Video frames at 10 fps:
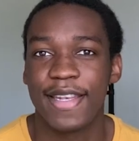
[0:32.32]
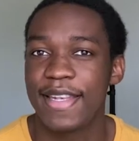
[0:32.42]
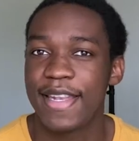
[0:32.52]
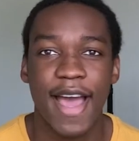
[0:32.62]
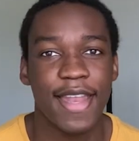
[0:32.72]

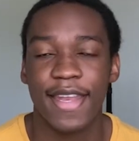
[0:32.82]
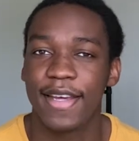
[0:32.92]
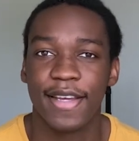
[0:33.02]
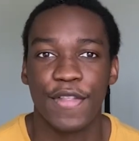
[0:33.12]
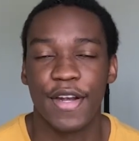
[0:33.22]
none
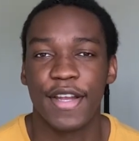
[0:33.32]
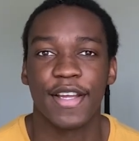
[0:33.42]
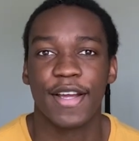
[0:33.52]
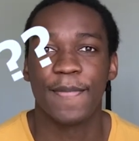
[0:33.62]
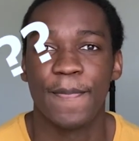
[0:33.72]
of their
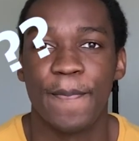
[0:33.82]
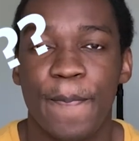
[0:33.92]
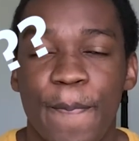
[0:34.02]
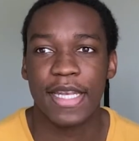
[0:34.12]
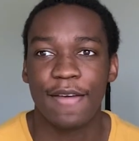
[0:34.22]
income.
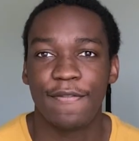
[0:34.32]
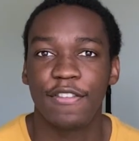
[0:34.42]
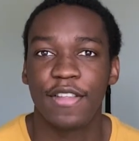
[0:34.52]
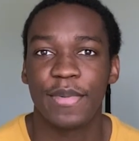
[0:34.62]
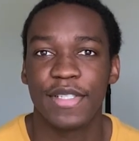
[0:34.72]
What? And that
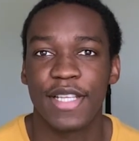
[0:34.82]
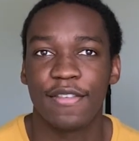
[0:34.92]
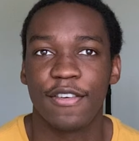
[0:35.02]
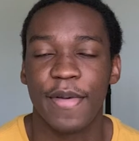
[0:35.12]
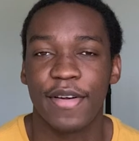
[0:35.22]
50%
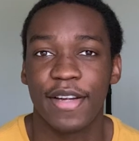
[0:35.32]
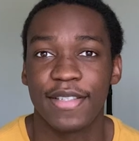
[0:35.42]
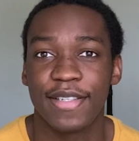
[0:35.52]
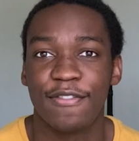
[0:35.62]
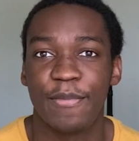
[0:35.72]
of
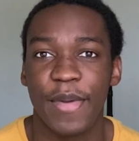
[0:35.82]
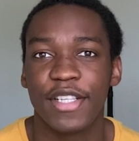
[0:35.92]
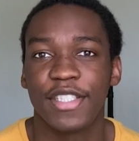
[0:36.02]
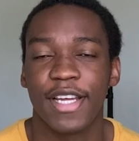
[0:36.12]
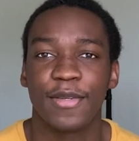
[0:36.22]
Americans live
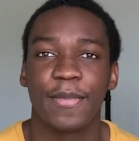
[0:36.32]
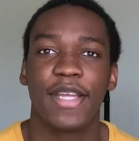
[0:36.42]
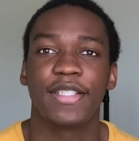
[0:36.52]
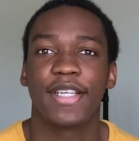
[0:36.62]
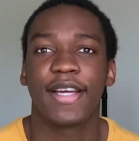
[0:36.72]
paycheck to
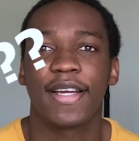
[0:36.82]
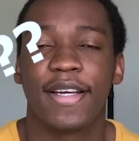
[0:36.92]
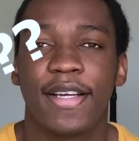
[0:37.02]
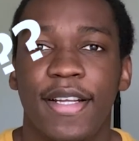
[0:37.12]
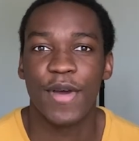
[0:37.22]
paycheck.
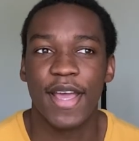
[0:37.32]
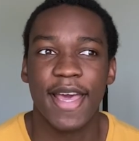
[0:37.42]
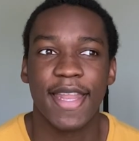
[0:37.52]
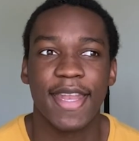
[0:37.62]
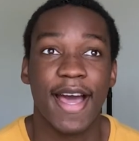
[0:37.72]
What?
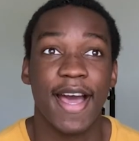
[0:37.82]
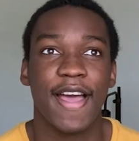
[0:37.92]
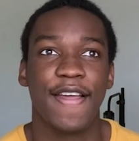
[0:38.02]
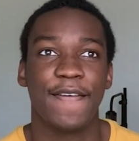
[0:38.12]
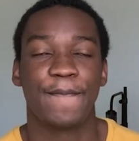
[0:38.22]
When
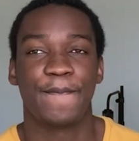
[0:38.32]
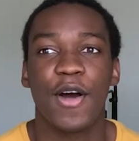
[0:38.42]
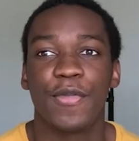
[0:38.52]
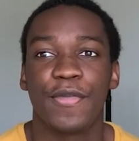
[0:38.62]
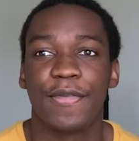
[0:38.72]
I
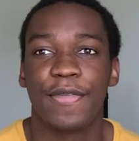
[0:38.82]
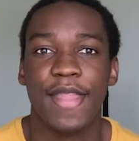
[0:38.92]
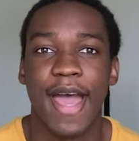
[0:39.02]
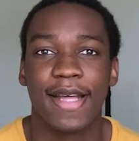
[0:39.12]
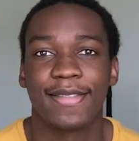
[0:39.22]
found
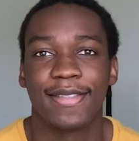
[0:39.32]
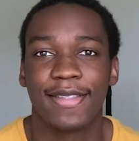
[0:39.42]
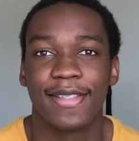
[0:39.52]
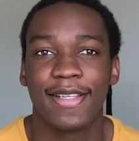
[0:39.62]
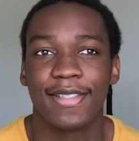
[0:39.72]
that
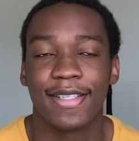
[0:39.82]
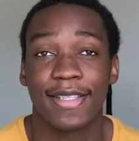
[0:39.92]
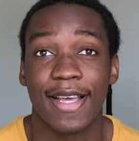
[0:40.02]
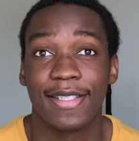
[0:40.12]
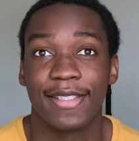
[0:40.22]

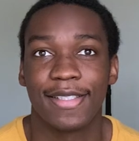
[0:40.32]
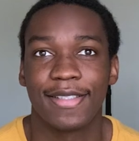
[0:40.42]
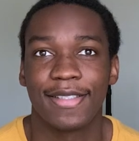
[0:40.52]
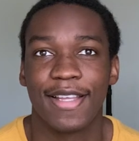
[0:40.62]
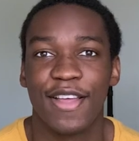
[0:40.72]
statistics, I
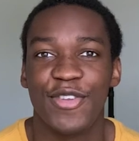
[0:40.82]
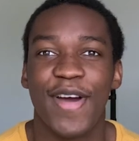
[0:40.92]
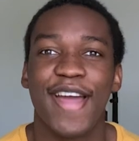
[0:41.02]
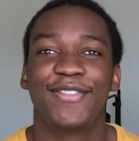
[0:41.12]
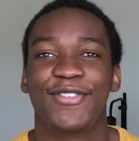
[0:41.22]
just
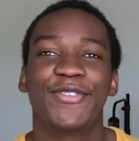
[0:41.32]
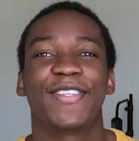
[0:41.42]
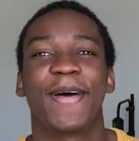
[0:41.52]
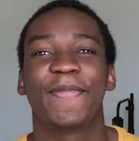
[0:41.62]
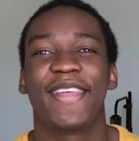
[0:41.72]
knew I had to do
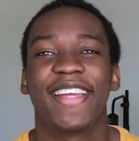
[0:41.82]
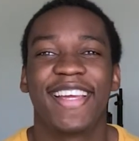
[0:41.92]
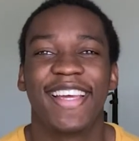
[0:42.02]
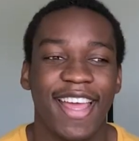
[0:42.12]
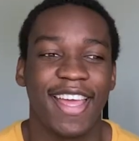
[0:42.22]
something.
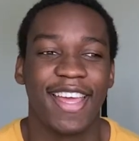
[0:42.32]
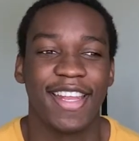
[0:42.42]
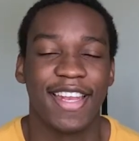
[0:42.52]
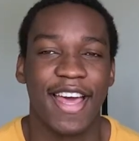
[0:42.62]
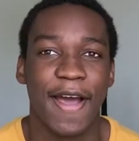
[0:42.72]

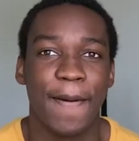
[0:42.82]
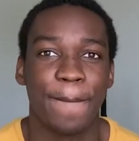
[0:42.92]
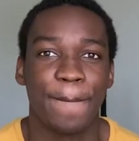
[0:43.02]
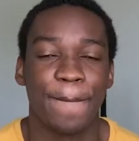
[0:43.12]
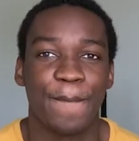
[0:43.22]
And
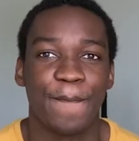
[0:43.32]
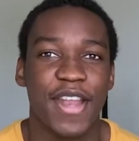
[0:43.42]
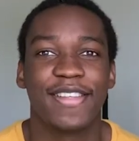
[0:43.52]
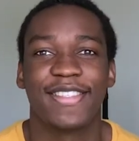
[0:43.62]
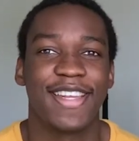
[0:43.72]
um, what
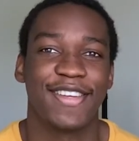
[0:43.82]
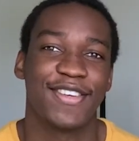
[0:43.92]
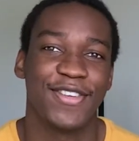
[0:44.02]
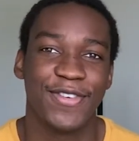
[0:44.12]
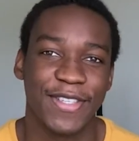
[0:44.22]
I decided
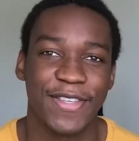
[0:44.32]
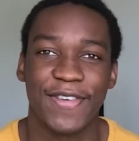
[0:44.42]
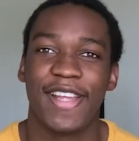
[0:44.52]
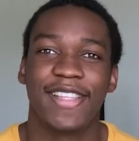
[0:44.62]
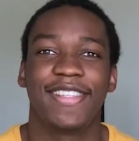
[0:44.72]
to do is
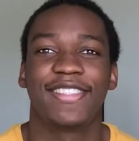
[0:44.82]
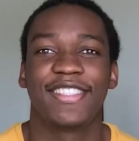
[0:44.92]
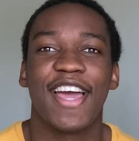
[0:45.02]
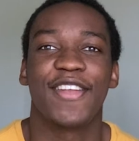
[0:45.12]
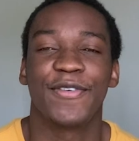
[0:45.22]
create this
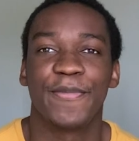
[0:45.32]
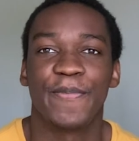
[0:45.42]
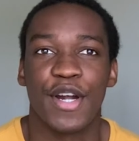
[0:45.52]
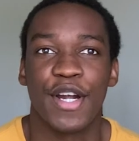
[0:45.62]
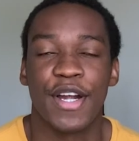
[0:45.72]
channel
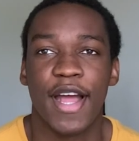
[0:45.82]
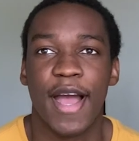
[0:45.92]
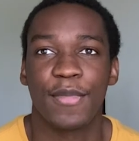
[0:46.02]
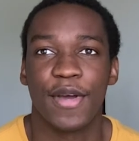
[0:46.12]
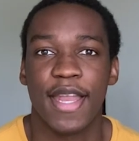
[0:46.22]
where
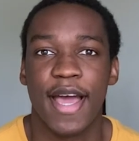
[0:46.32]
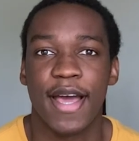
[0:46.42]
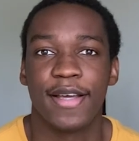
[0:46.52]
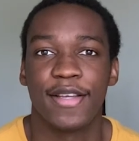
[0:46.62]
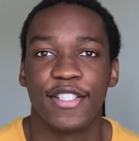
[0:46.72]
I'm
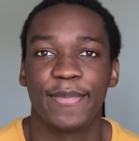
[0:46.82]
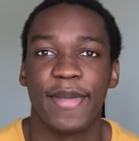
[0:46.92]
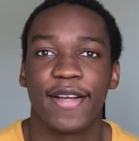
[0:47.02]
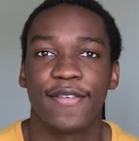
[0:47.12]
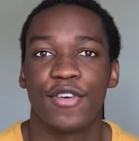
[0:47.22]
gonna
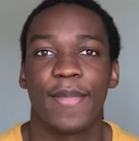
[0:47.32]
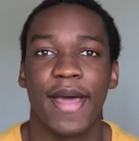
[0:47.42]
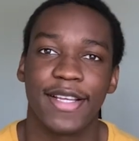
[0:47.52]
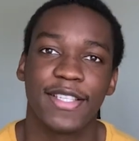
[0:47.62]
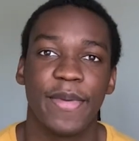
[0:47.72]
speak from
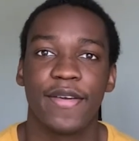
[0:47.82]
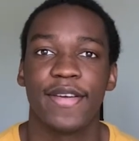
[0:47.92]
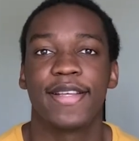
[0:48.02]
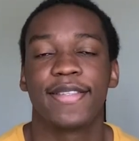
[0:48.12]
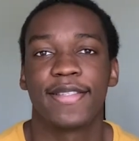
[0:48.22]
my
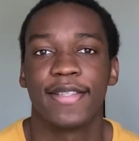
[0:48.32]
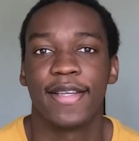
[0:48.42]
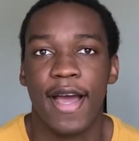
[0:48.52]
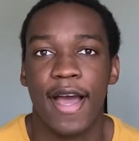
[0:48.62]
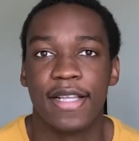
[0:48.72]
experience
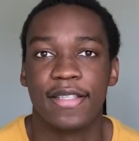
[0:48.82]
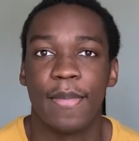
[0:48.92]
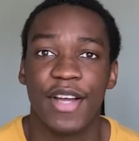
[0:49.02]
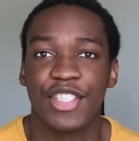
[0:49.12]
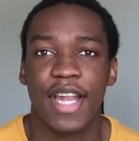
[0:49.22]
uh, as a
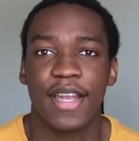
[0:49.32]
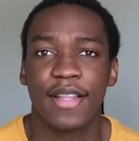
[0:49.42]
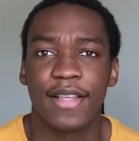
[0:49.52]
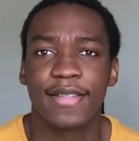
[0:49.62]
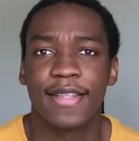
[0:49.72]
budget
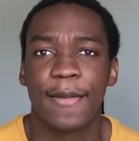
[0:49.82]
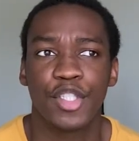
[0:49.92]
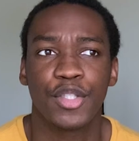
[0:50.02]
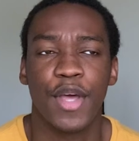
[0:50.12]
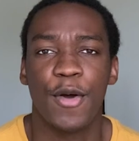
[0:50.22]
analyst,
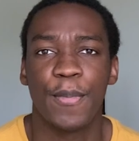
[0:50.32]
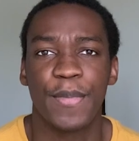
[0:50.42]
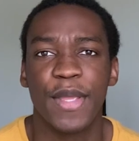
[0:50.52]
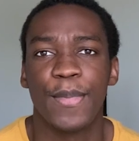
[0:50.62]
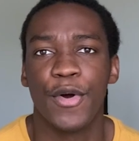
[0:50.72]
just to help
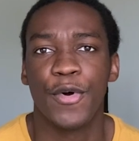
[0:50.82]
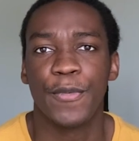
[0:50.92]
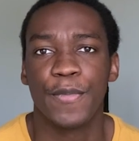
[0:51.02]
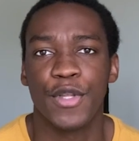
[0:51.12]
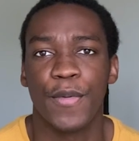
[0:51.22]

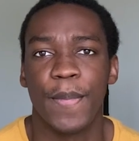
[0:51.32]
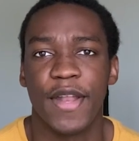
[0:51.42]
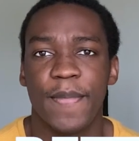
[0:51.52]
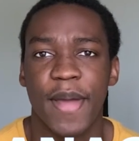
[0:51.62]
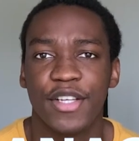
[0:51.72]
people, you know,
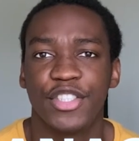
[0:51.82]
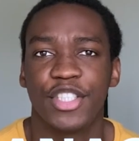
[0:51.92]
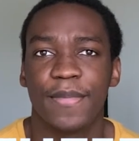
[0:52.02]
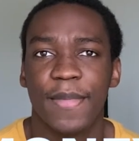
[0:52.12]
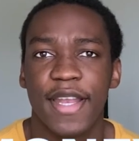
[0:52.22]
better manage
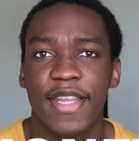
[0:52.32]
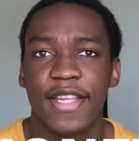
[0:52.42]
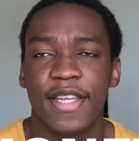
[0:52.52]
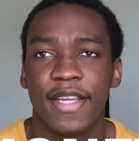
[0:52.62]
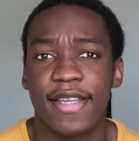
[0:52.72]
their
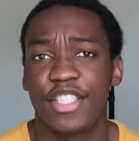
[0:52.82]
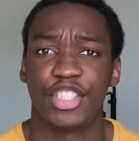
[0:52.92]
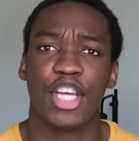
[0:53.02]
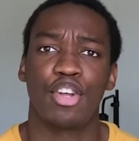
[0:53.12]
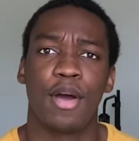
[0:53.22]
money. In this
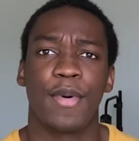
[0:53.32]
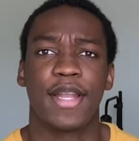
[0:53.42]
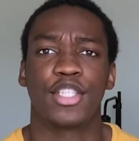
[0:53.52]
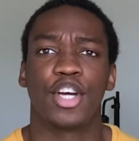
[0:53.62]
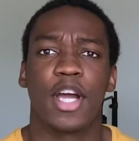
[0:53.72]
channel, I'm
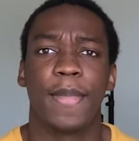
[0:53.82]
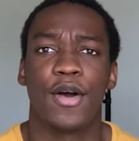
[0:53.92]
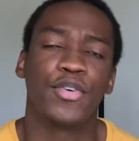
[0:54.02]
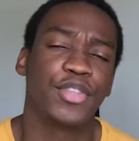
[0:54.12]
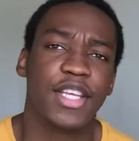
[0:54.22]
gonna talk
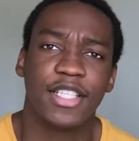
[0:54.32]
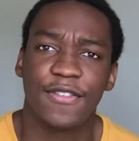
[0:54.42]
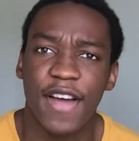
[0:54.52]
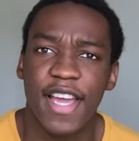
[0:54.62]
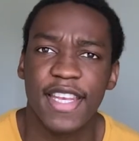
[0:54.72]
about all things
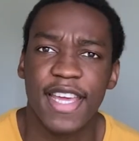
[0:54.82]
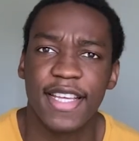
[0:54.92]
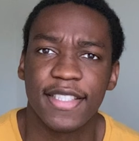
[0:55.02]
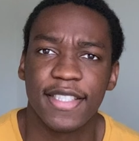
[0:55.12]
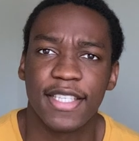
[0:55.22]

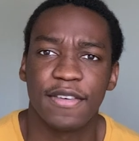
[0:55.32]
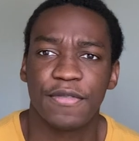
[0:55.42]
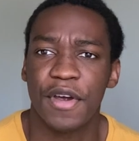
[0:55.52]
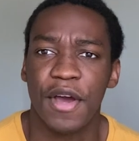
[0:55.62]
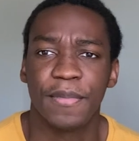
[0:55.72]
finance,
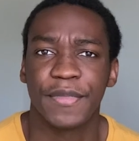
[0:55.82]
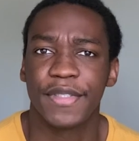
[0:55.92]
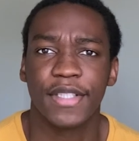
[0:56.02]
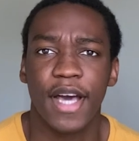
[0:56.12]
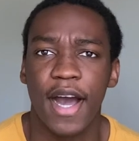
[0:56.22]
from
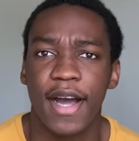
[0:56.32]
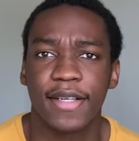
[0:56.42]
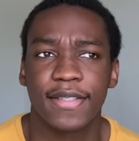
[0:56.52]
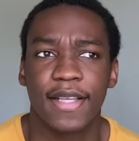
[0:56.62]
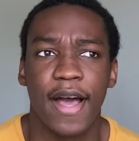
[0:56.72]

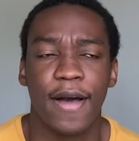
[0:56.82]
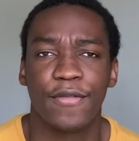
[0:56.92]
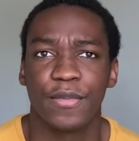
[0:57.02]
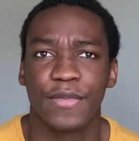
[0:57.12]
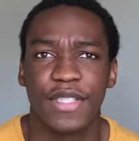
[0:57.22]
stocks, uh,
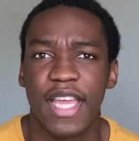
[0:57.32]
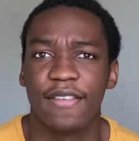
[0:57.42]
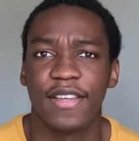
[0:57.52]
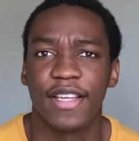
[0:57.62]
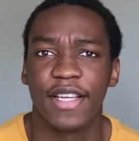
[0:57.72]
from
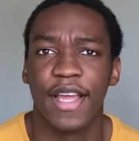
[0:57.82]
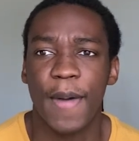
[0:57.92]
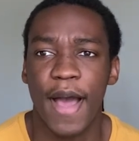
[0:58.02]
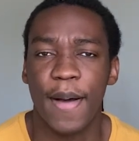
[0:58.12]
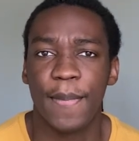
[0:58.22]
saving,
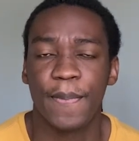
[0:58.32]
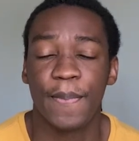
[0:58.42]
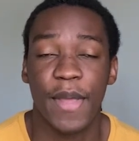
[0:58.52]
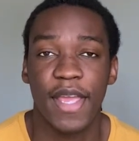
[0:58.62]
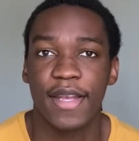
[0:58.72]
um,
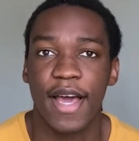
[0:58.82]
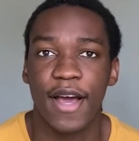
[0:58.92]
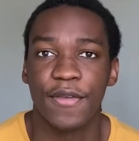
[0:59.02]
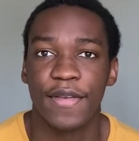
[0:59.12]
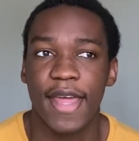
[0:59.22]
paying
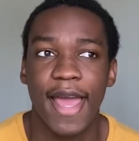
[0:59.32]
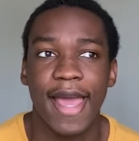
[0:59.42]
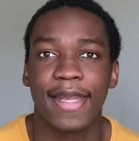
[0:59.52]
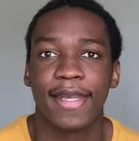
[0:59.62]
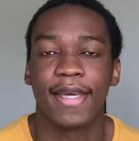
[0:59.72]
down
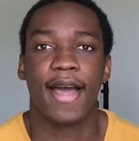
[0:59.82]
debt,